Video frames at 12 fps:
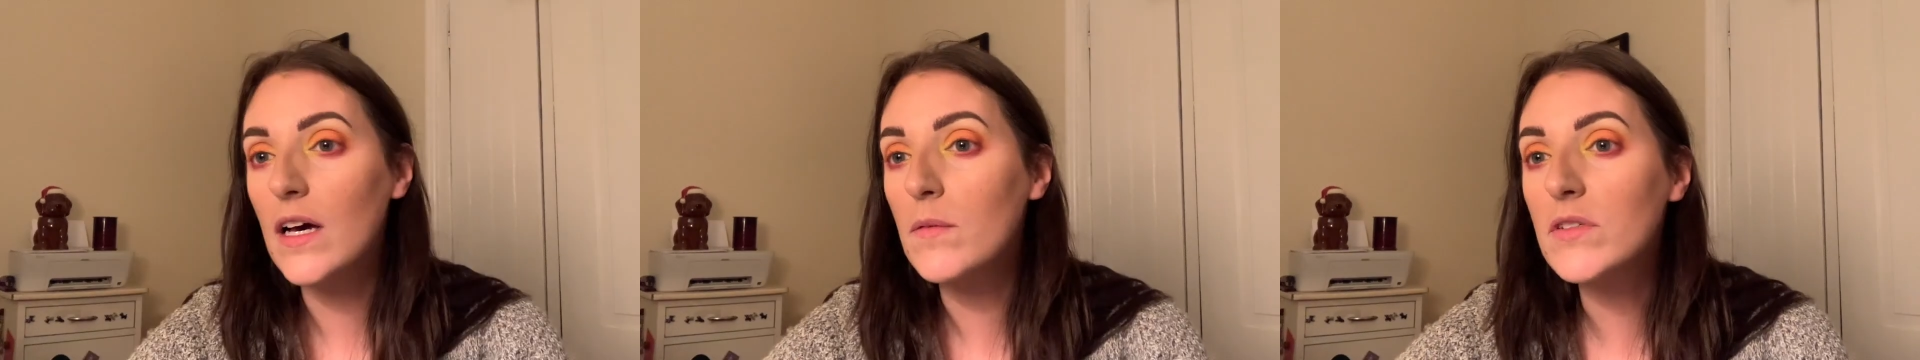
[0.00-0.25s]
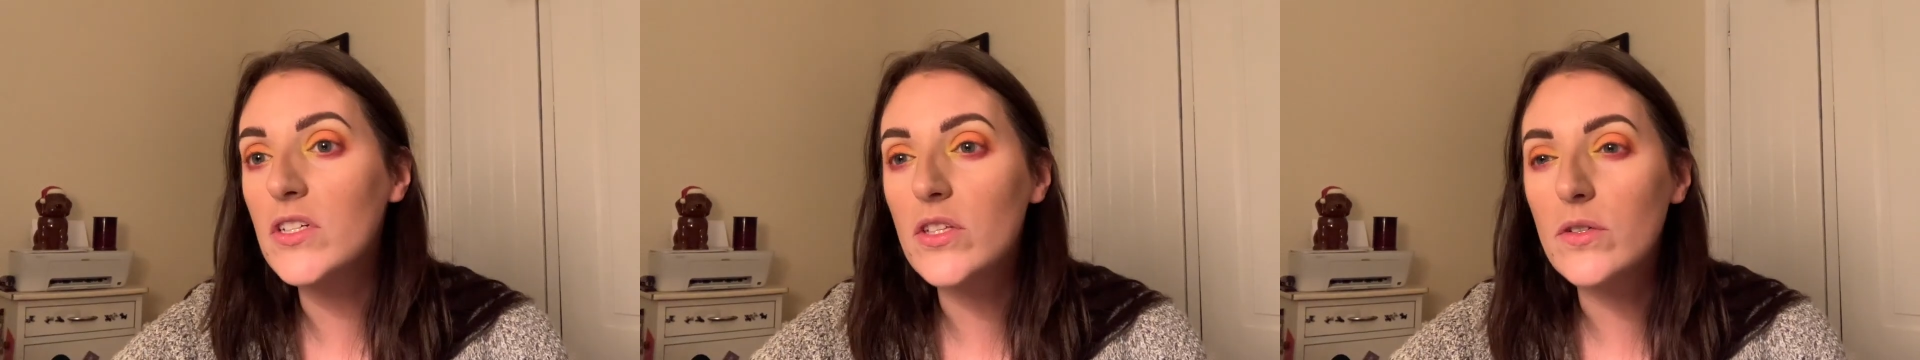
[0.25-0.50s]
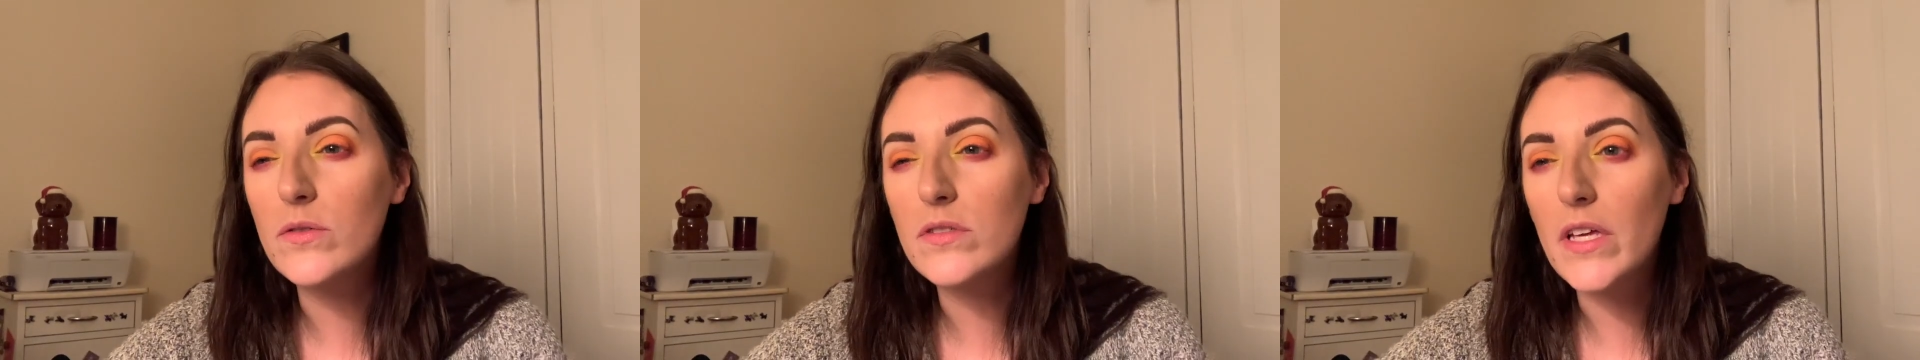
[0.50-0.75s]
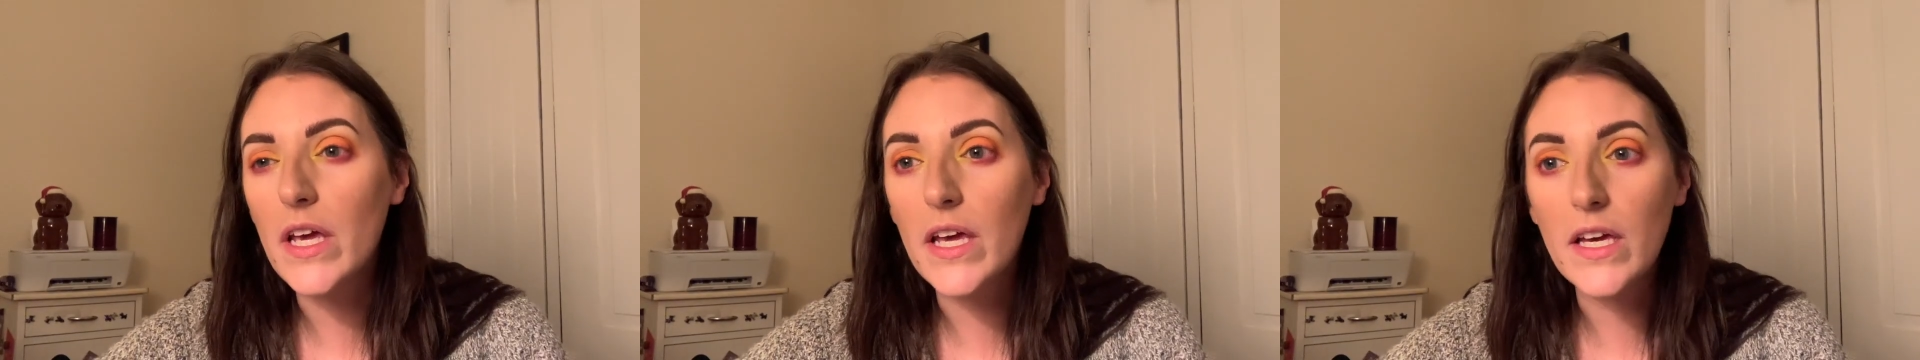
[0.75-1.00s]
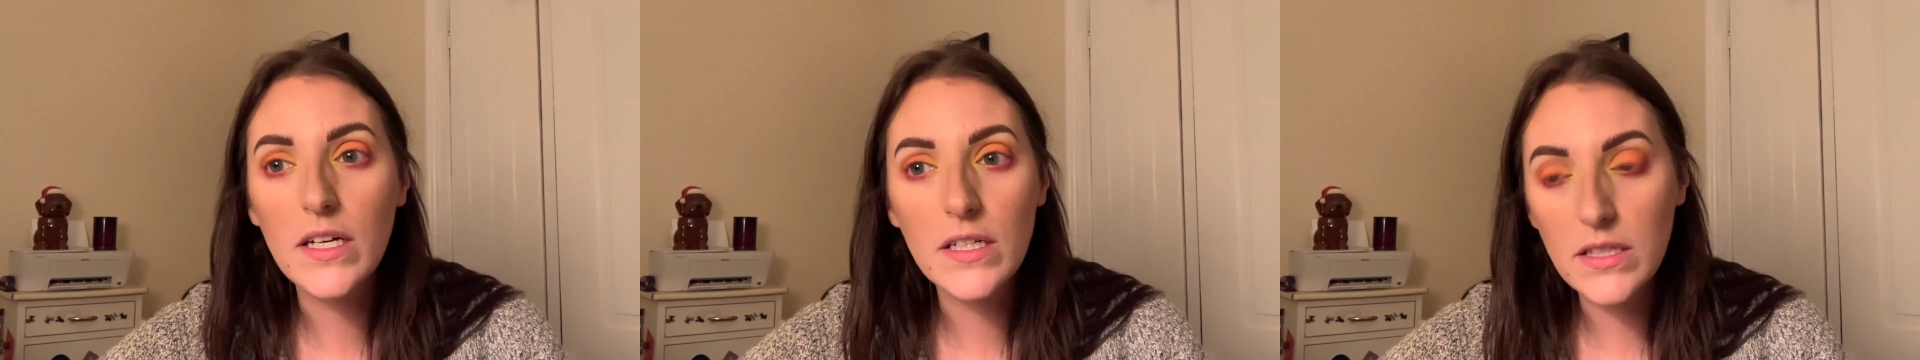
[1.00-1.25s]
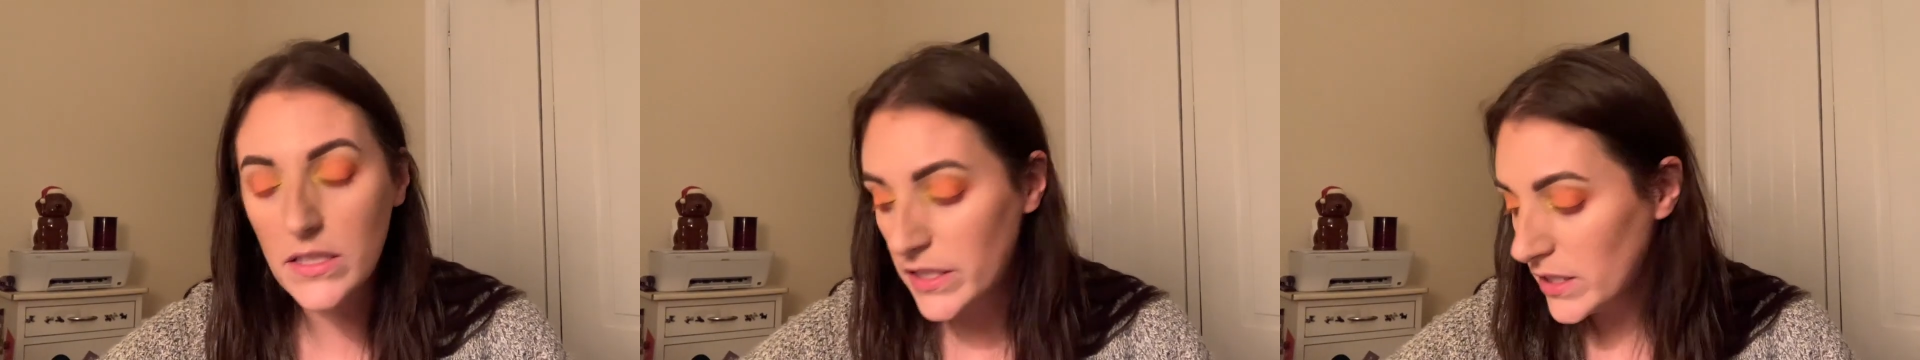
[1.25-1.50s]
I'm gonna use a
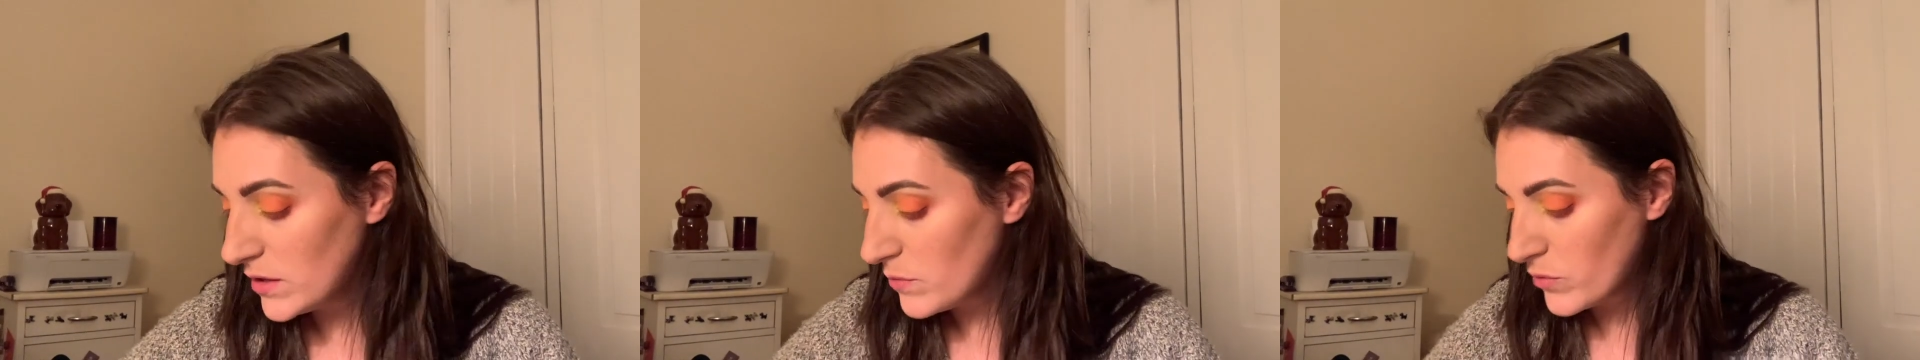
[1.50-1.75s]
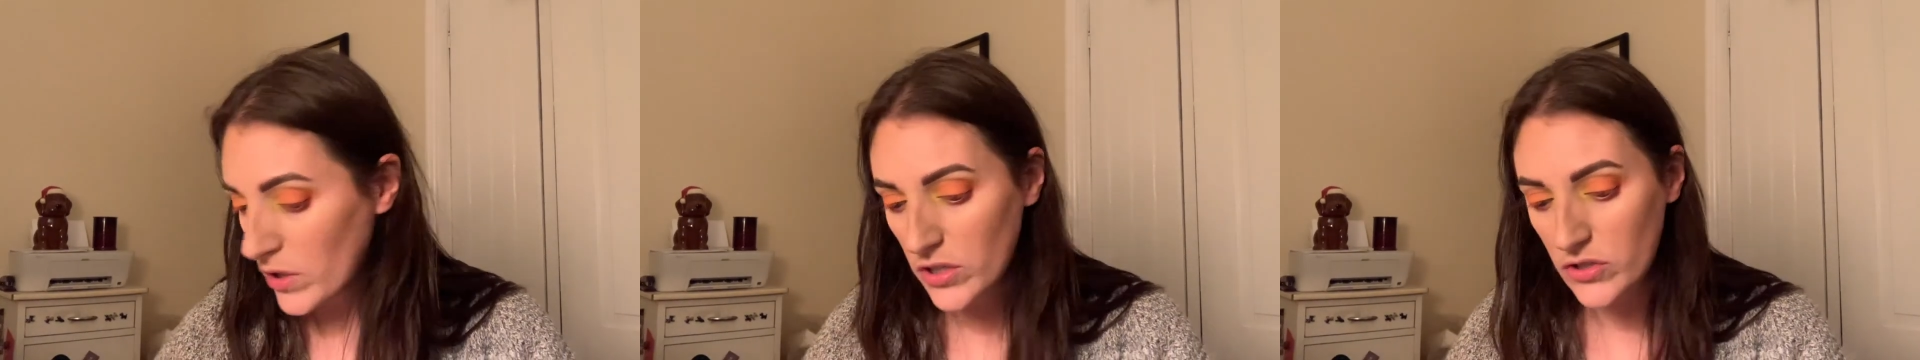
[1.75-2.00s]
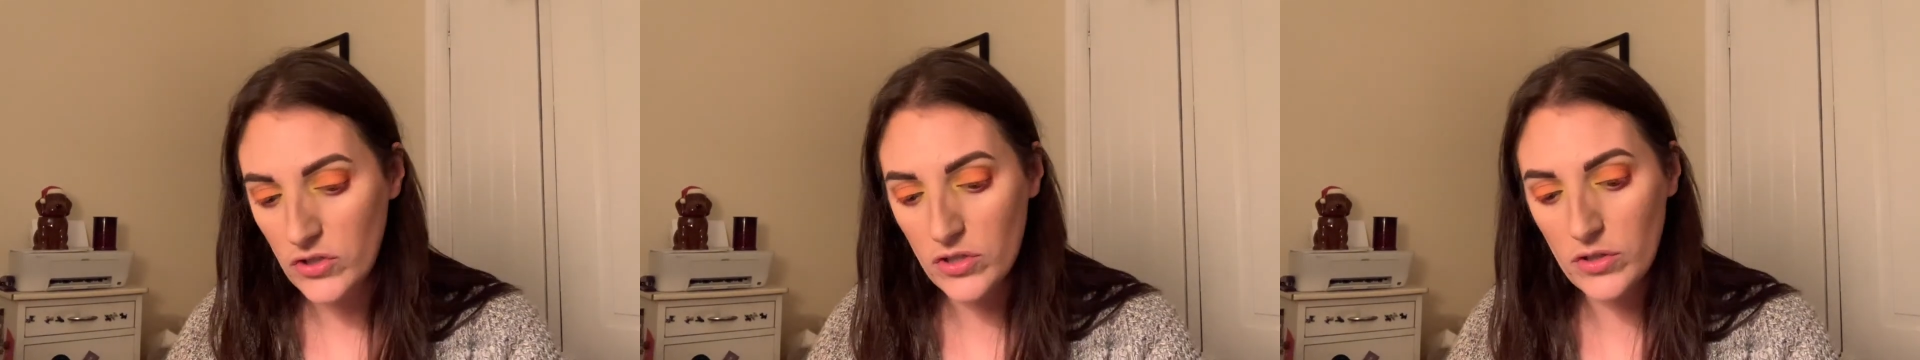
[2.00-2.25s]
clean brush